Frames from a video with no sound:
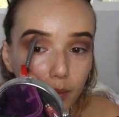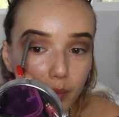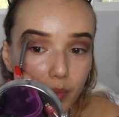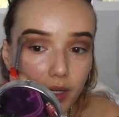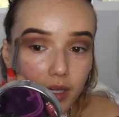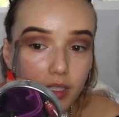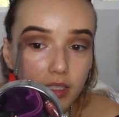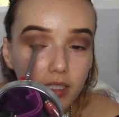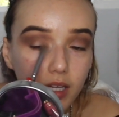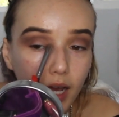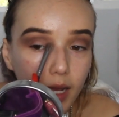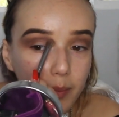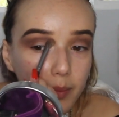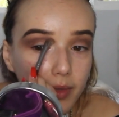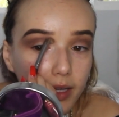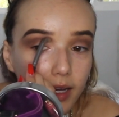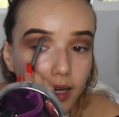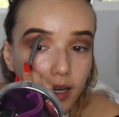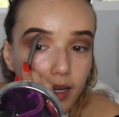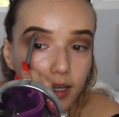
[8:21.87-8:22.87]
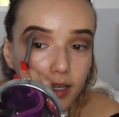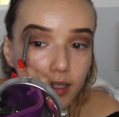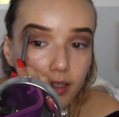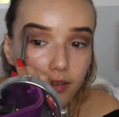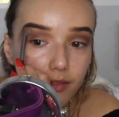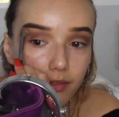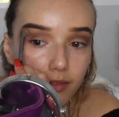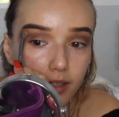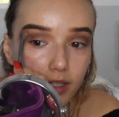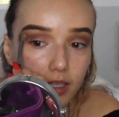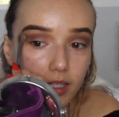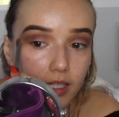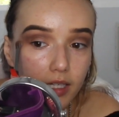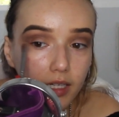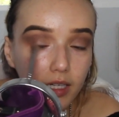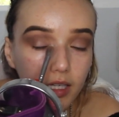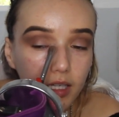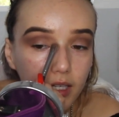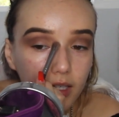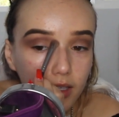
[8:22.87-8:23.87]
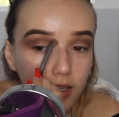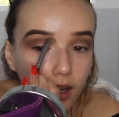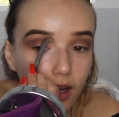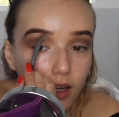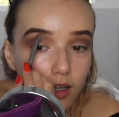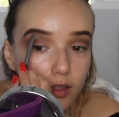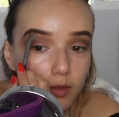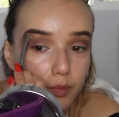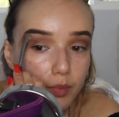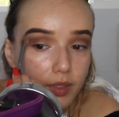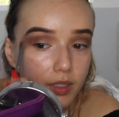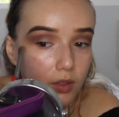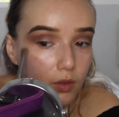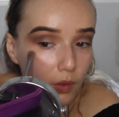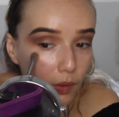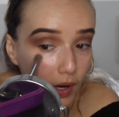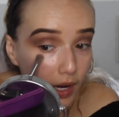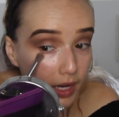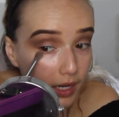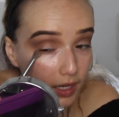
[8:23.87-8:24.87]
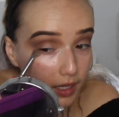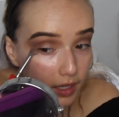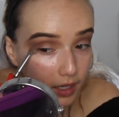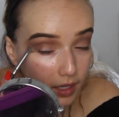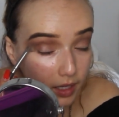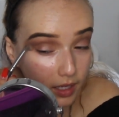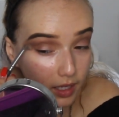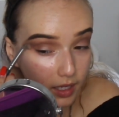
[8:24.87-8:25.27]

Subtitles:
But I'm kind of cleaning it up in a way.